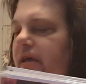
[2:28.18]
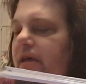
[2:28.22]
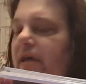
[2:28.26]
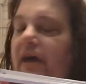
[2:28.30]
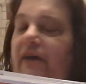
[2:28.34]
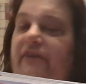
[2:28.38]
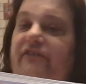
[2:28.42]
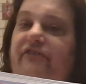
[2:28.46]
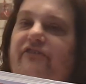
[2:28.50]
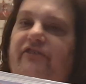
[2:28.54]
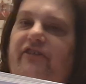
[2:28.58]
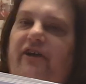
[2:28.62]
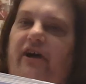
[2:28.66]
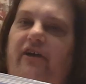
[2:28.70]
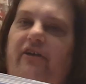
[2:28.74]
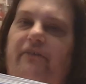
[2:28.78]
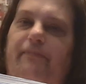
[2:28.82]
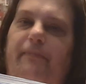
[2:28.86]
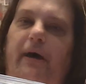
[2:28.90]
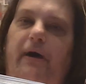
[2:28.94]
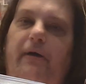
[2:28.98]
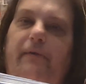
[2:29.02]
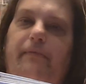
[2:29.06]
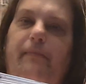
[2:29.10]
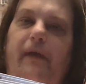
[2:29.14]
as you can tell, is
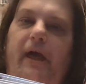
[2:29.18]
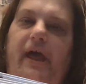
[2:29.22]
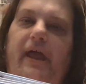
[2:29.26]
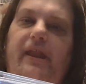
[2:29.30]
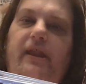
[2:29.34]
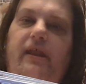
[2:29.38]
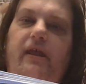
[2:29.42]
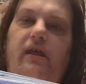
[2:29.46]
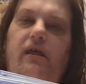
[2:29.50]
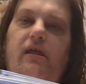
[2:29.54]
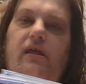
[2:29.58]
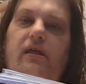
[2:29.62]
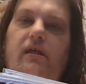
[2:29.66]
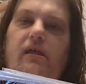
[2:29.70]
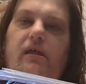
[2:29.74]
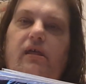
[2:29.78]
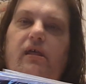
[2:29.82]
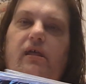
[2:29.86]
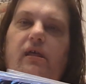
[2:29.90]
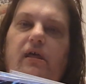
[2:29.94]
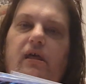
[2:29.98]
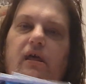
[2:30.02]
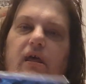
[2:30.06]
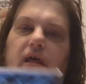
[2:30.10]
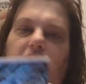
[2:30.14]
Mountain Men.
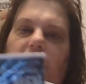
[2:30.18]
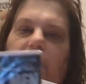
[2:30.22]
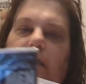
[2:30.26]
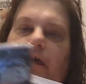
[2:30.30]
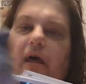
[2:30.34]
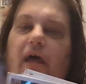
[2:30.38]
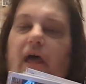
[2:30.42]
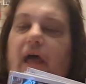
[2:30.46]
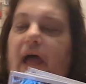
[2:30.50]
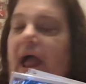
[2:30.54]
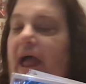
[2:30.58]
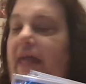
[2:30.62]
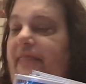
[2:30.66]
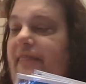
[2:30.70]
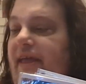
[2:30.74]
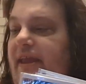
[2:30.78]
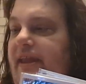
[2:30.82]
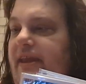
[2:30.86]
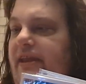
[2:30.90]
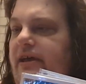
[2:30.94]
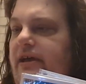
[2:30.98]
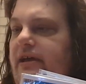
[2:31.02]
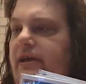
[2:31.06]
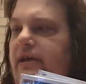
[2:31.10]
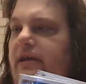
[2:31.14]
And
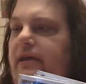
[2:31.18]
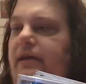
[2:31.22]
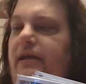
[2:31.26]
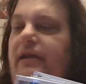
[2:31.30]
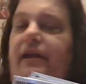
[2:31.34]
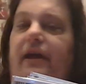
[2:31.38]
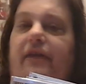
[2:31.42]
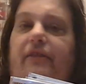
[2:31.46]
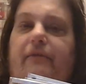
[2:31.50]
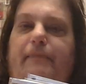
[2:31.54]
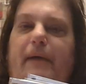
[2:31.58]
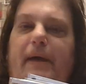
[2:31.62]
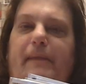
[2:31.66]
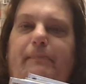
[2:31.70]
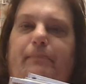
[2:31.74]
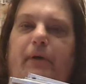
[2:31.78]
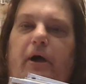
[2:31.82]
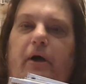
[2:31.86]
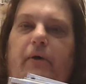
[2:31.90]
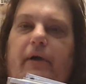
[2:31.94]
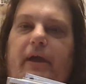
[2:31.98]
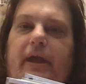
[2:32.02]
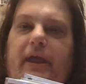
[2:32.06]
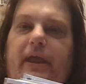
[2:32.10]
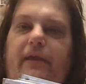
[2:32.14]
then another Ben
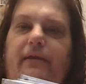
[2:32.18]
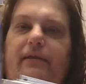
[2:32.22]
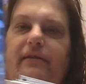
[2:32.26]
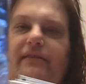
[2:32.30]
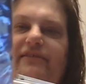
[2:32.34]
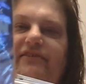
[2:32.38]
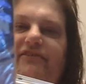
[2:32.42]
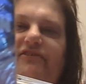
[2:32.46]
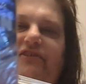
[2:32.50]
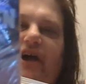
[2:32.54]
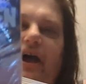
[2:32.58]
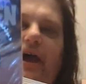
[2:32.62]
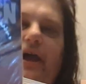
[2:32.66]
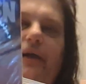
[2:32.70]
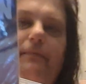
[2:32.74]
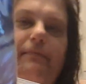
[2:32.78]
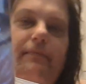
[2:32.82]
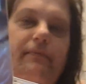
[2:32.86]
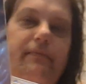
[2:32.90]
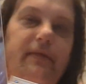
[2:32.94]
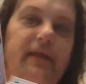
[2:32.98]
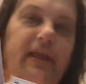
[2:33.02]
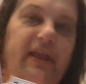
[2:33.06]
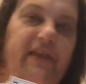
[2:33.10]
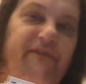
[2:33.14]
Bowie. This
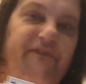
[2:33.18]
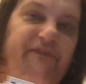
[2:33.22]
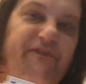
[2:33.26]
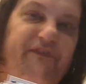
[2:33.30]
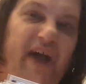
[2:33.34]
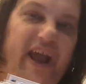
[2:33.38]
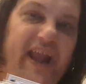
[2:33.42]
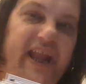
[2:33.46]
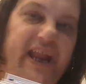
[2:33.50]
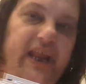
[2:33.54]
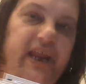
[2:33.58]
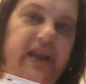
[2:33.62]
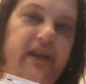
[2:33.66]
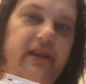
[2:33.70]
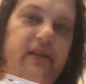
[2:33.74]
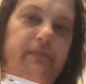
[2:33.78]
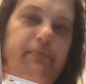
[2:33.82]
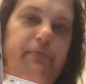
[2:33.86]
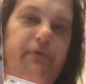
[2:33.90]
time, he's fighting the